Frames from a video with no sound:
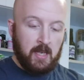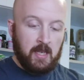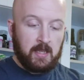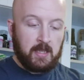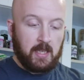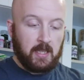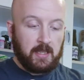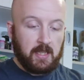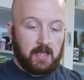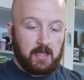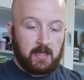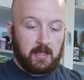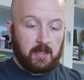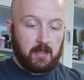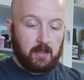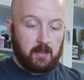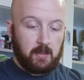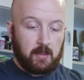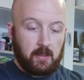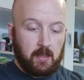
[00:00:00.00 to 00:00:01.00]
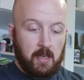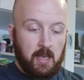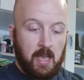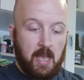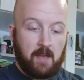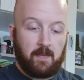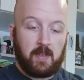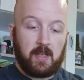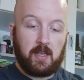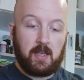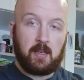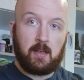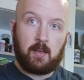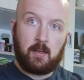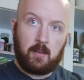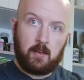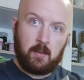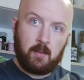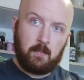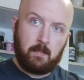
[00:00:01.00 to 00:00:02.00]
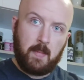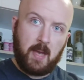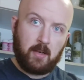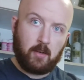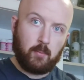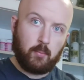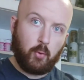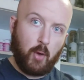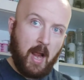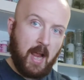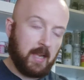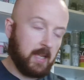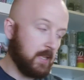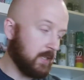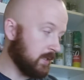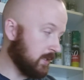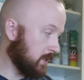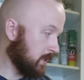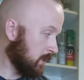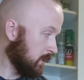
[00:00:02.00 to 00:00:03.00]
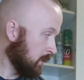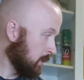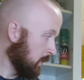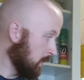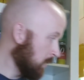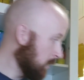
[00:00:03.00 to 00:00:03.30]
It's got these heavy metal brackets